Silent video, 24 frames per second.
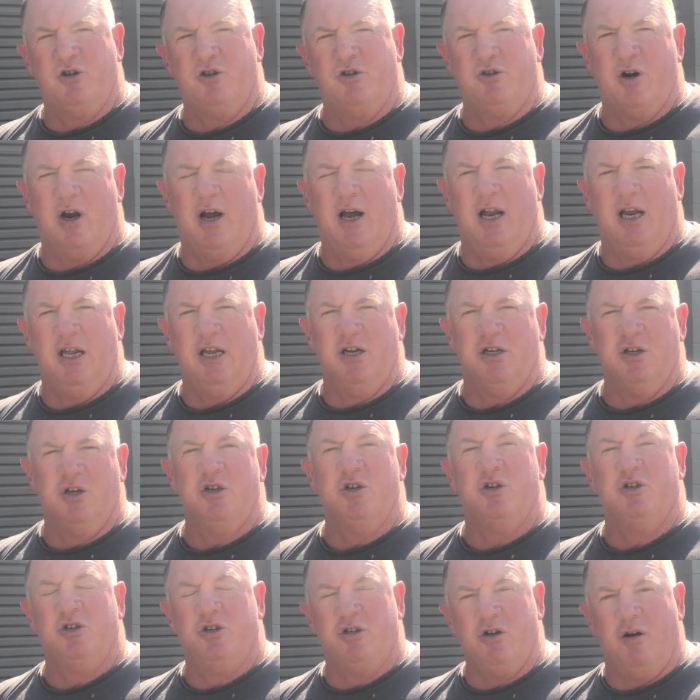Australia
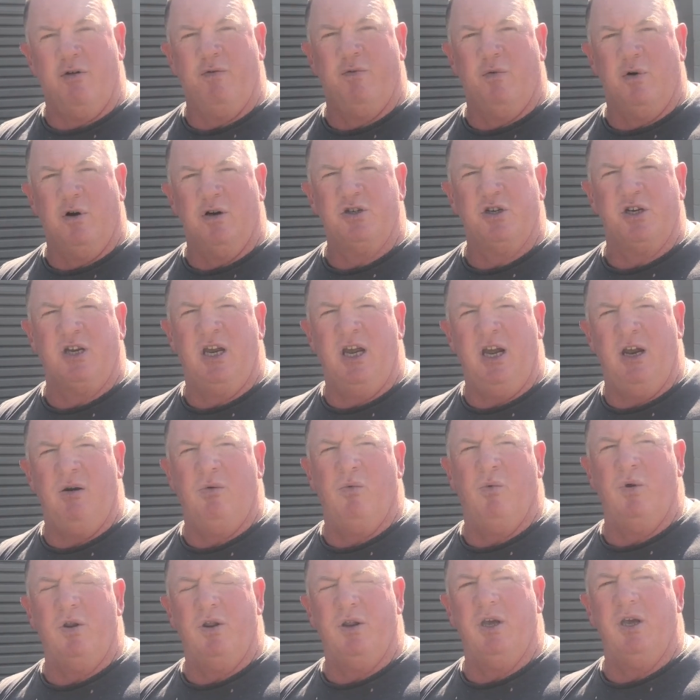Softwash kit
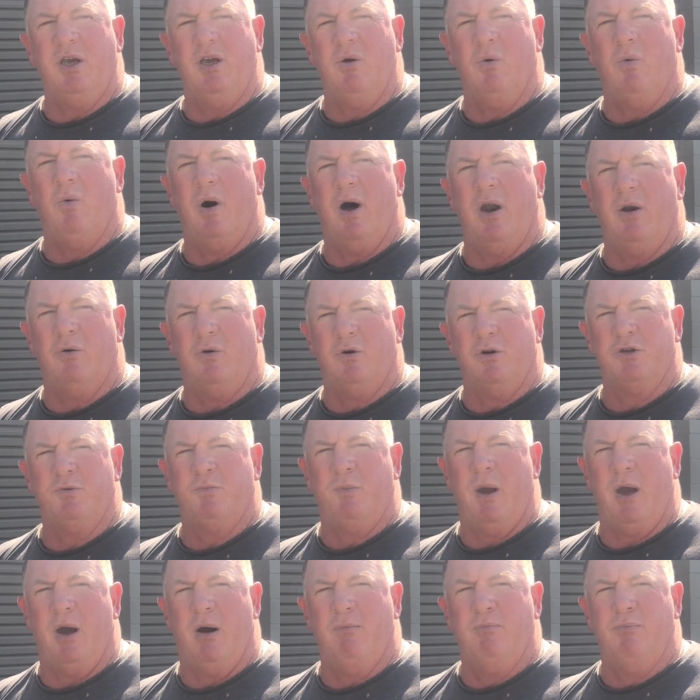with the 1
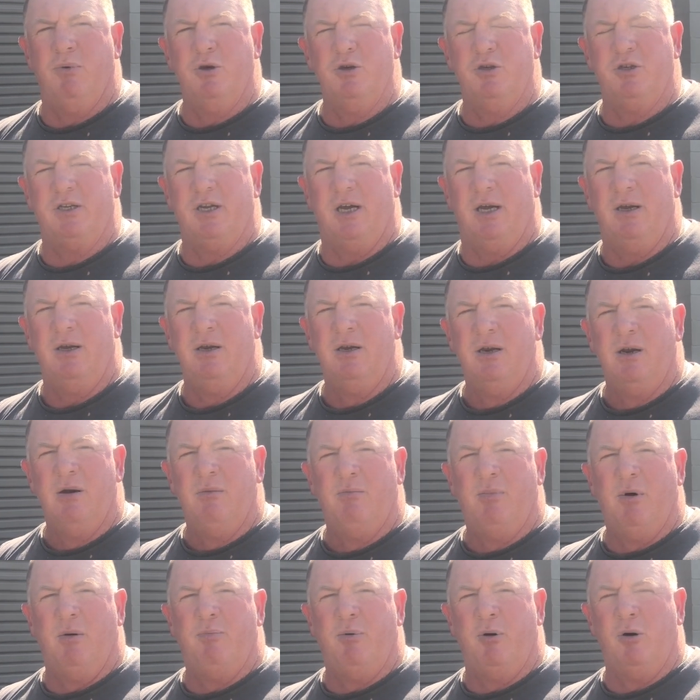horsepower booster,
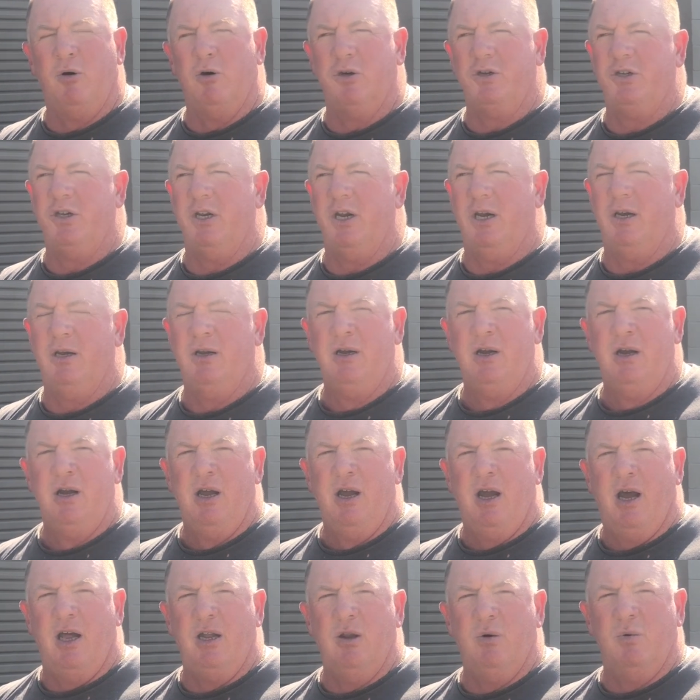proportioner,
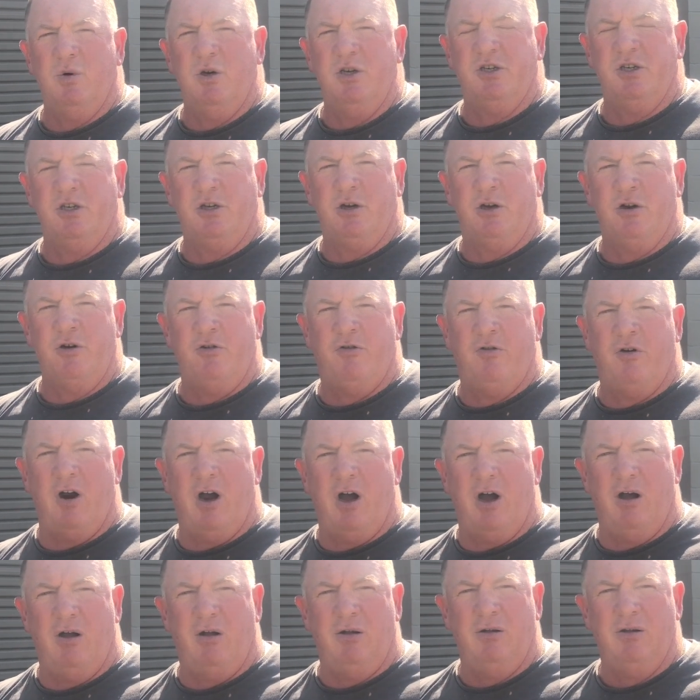and the Wizard
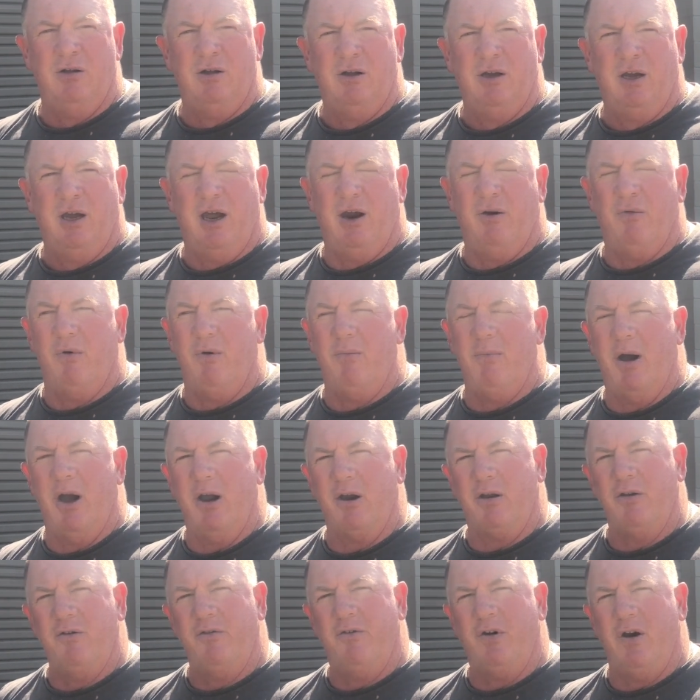control, our
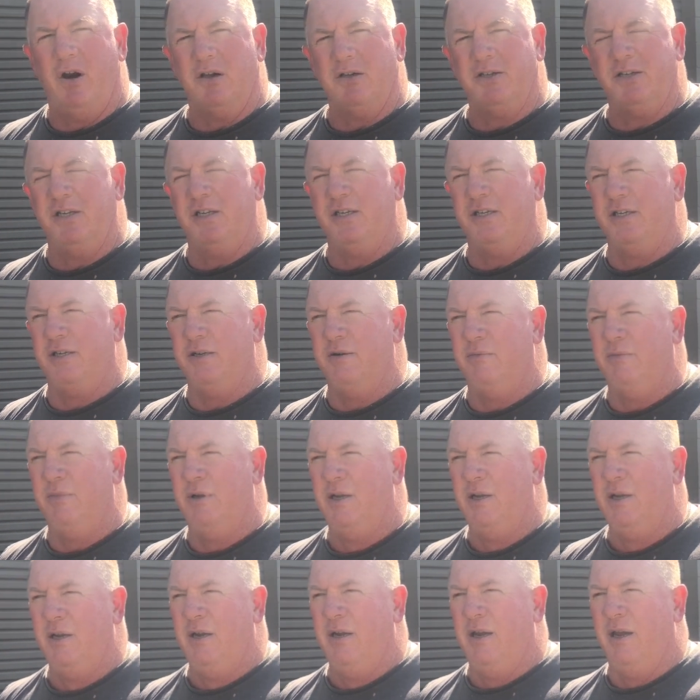remote control system.
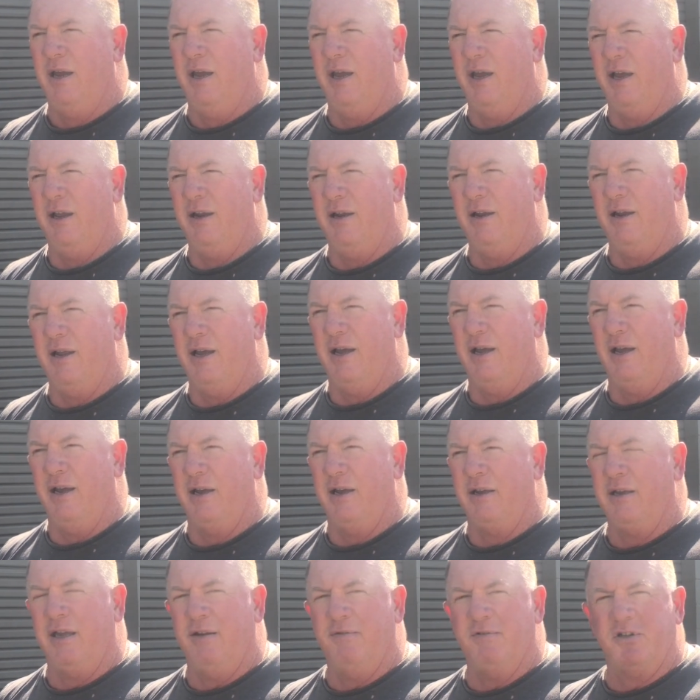And
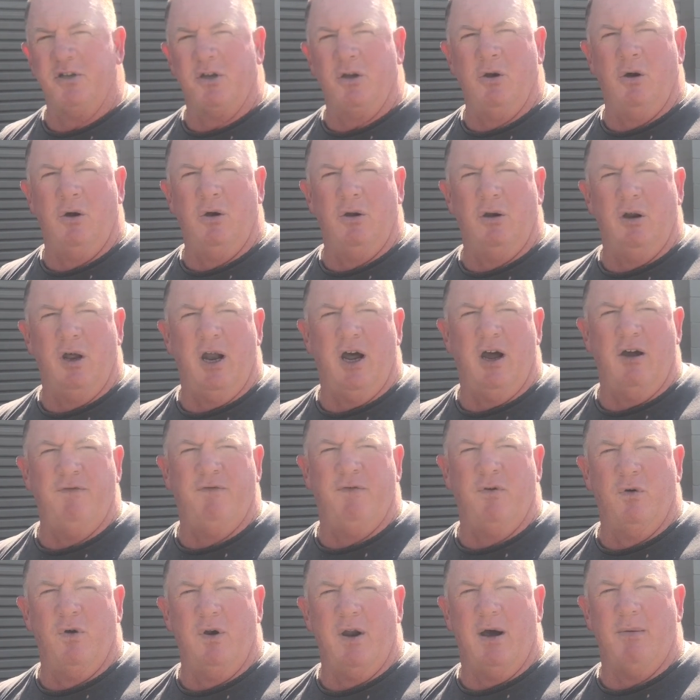give us a call on
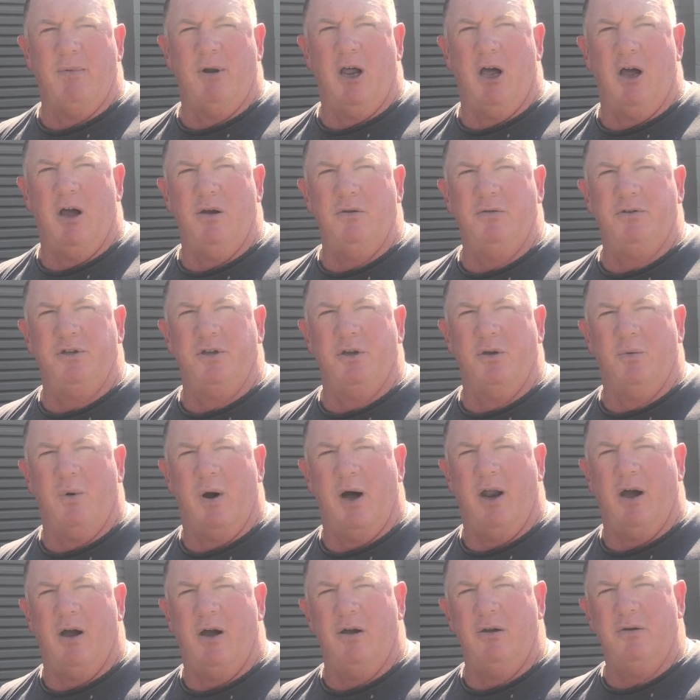0400
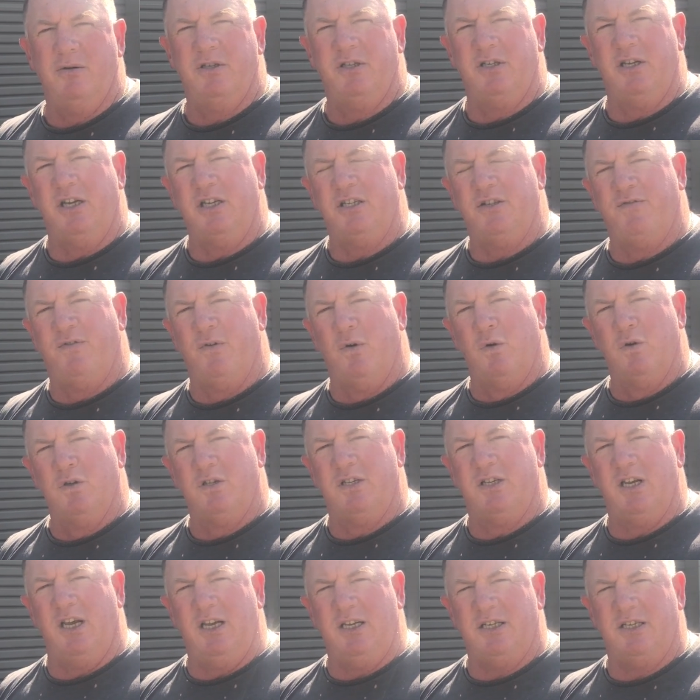210
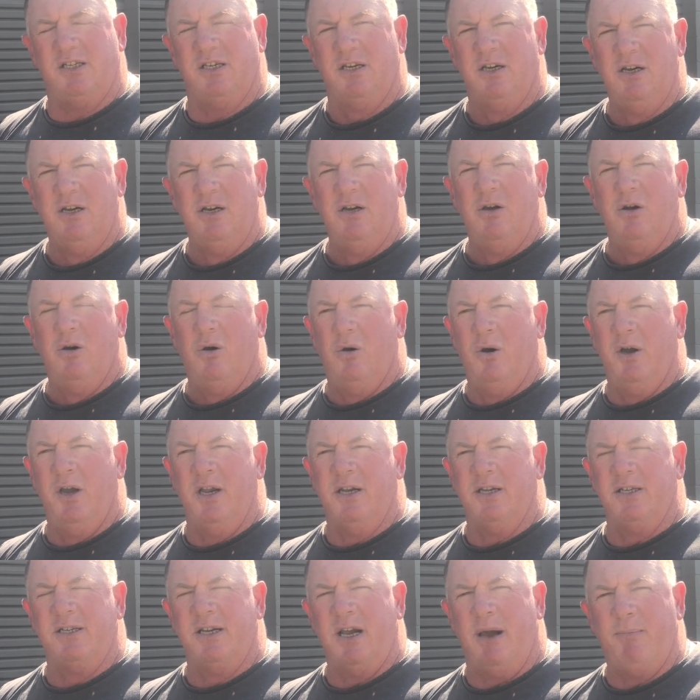646 or
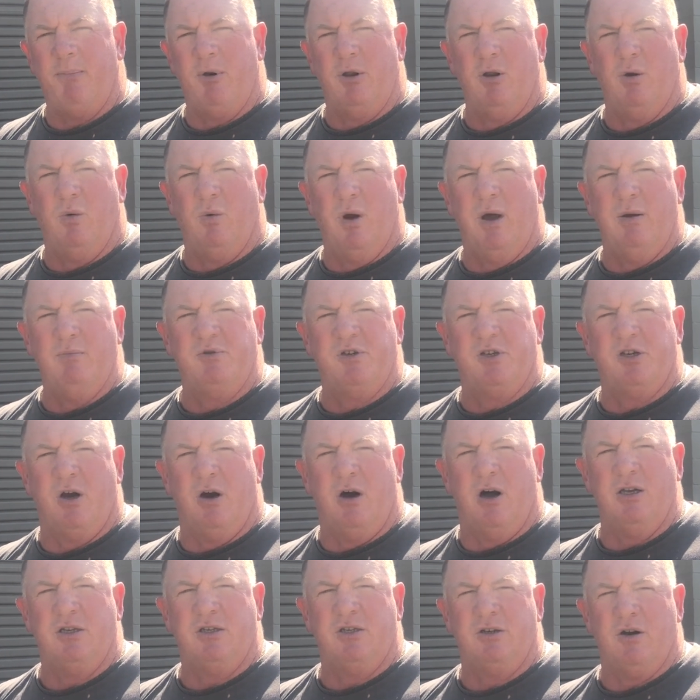hit us up on the
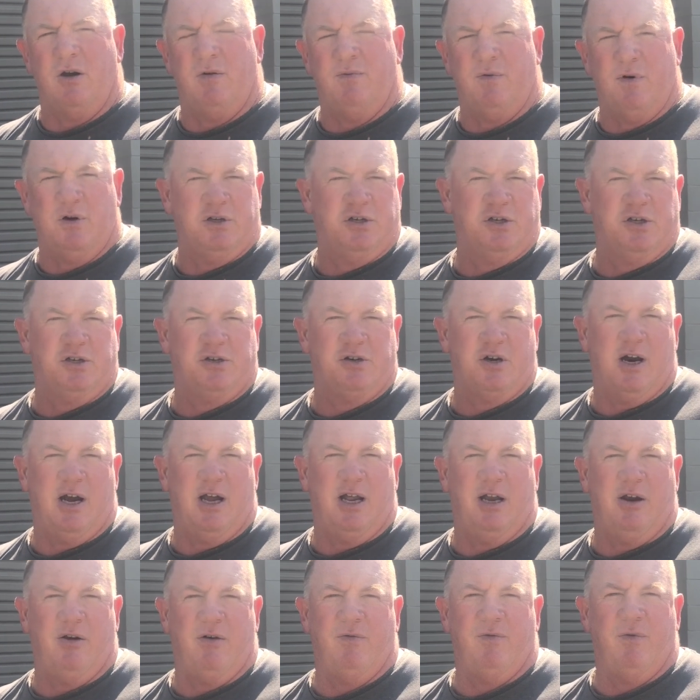website, Softwash
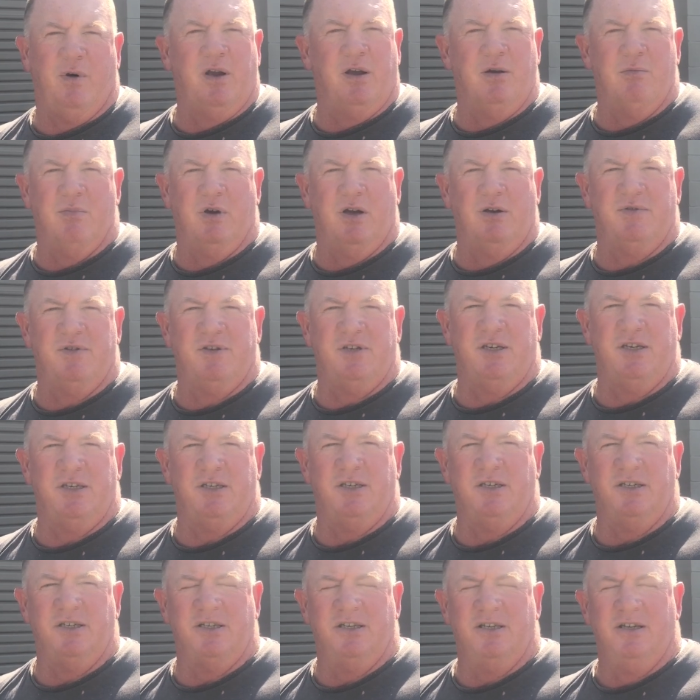Australia, if we can be of
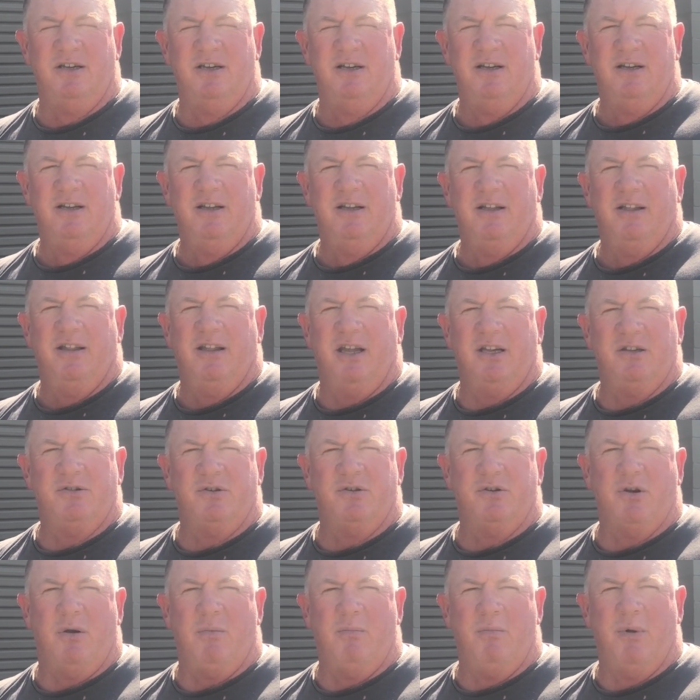assistance. Thanks for
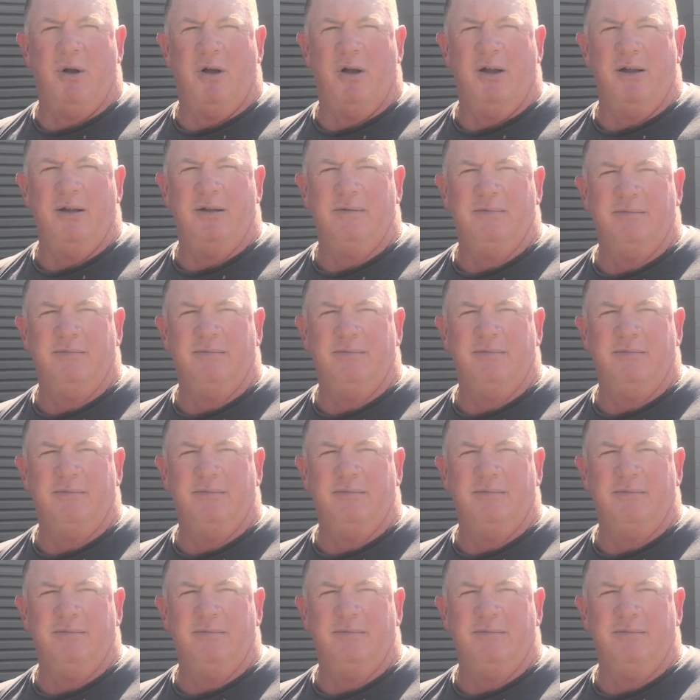dropping by.